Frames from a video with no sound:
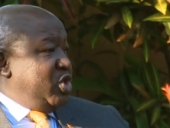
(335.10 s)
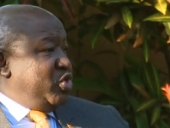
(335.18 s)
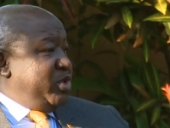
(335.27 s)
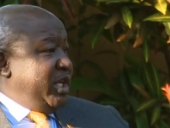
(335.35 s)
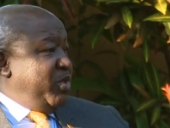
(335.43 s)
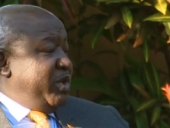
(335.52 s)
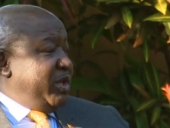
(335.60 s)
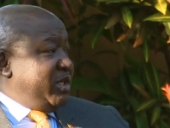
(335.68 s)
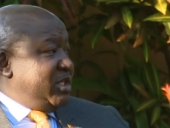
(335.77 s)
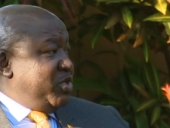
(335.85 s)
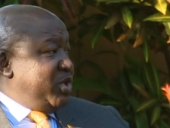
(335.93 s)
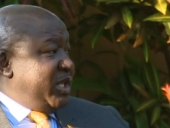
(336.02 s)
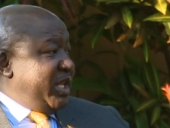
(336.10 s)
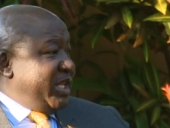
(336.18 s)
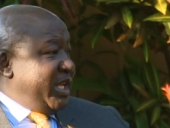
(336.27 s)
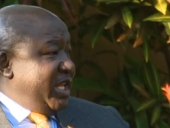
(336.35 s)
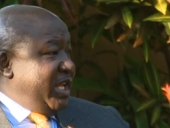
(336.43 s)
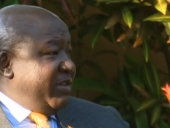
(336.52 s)
to deal with a situation like
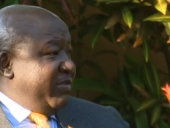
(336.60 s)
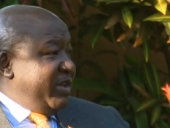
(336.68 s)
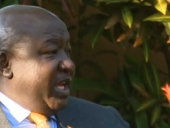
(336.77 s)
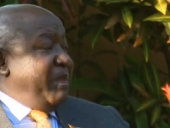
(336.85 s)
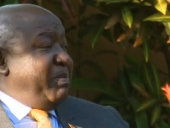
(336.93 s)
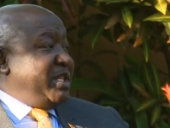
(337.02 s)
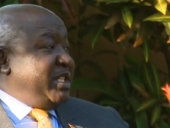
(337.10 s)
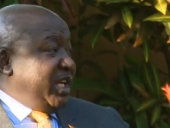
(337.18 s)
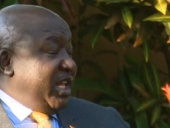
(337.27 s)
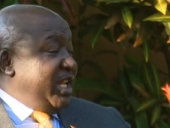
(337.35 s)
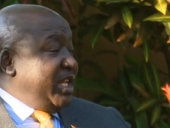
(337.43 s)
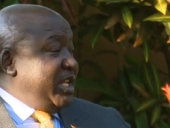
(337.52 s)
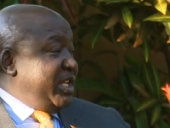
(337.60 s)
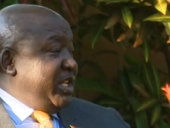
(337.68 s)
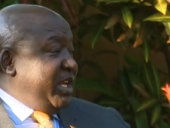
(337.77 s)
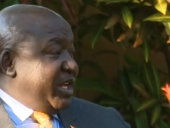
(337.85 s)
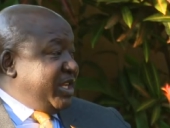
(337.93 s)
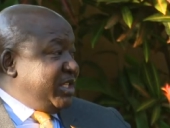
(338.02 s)
A D F, in particular the
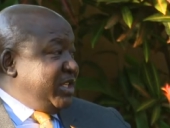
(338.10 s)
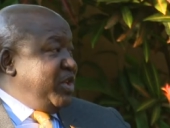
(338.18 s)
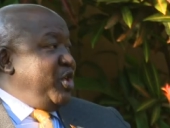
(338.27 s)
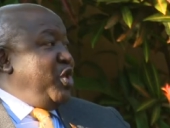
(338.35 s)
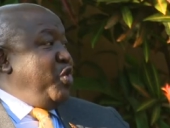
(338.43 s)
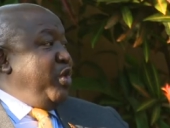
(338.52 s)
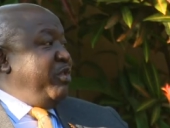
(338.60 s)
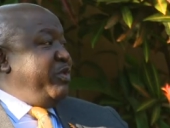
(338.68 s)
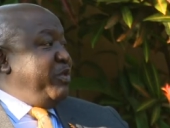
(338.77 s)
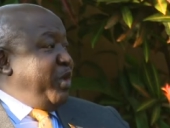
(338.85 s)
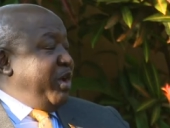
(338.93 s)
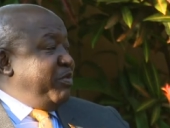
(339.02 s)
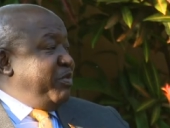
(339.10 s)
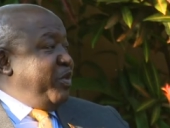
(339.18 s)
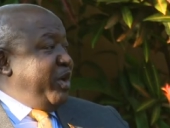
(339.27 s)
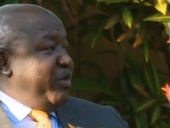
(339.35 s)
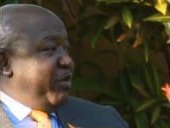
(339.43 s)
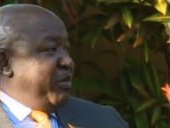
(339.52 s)
D R C, where, we have,
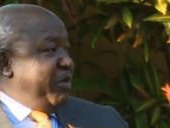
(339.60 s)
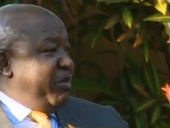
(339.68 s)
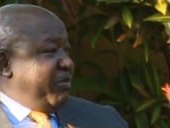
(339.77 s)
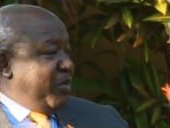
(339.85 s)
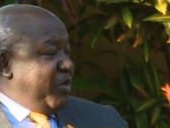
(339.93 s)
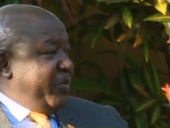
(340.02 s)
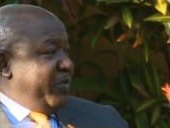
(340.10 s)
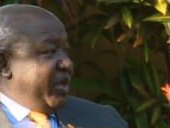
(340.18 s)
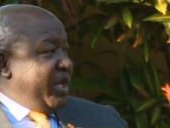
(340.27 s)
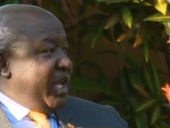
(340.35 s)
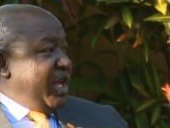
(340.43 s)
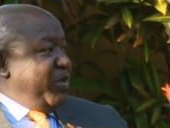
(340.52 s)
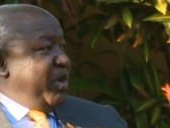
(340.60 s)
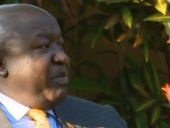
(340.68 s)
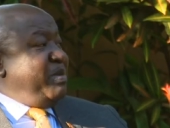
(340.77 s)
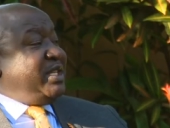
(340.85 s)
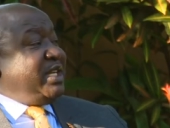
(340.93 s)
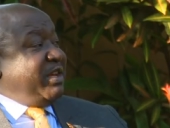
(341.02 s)
where we've been before, and where
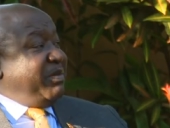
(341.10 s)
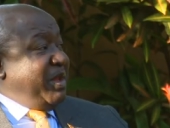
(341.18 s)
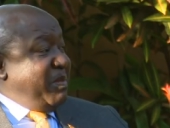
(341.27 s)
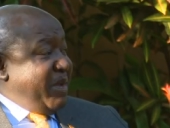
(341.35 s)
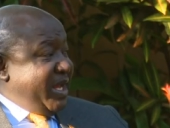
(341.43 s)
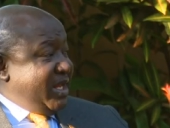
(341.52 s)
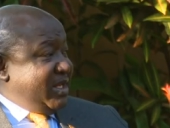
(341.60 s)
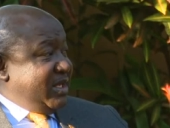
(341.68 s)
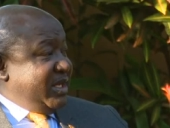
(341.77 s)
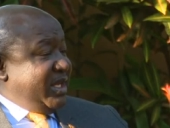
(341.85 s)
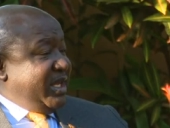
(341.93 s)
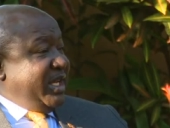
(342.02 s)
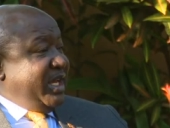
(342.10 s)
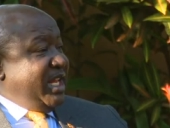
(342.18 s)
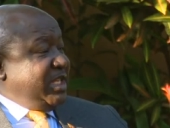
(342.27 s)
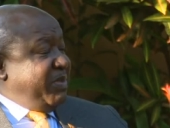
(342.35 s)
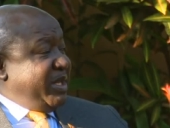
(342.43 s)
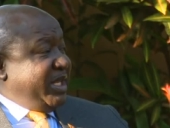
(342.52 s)
mistakes have been made,
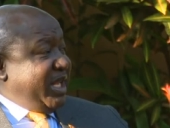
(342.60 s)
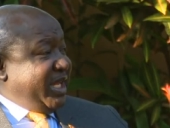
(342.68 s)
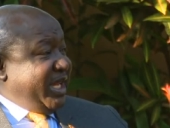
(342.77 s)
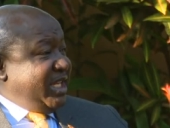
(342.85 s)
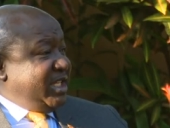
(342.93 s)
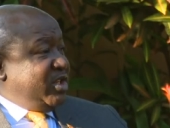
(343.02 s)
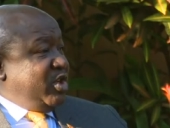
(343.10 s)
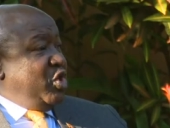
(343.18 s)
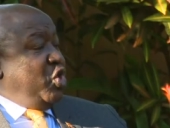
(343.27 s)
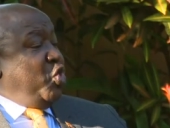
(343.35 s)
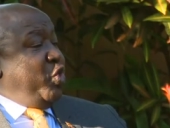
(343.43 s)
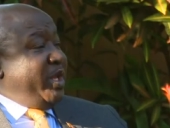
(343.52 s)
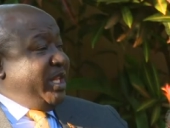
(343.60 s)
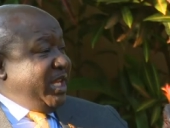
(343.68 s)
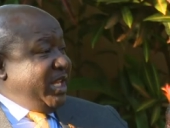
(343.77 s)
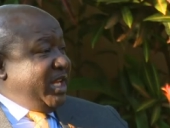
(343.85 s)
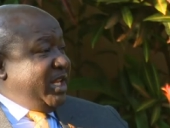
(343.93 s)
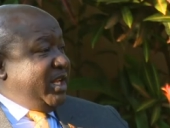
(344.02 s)
in this particular case, we
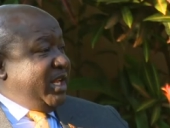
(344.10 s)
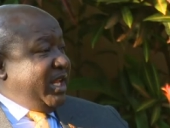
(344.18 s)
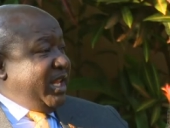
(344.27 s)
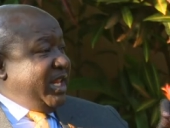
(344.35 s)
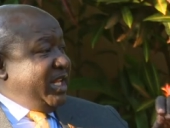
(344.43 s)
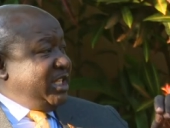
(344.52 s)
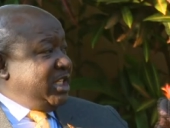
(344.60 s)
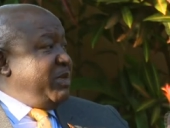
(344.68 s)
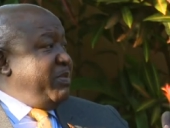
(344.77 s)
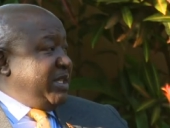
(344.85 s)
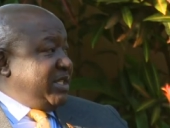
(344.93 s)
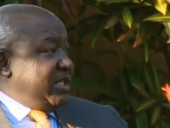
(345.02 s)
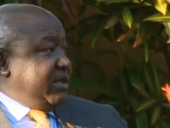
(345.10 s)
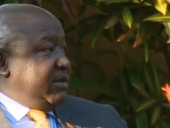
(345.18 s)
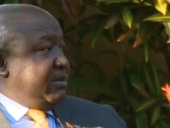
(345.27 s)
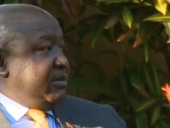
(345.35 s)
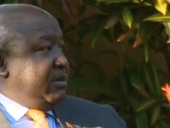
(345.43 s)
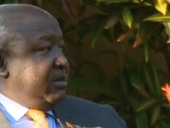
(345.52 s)
needed legitimacy
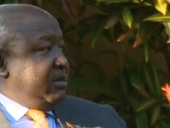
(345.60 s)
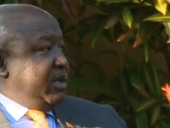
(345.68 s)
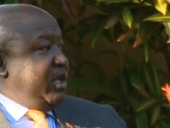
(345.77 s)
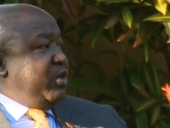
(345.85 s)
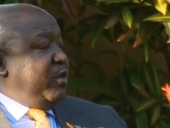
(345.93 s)
in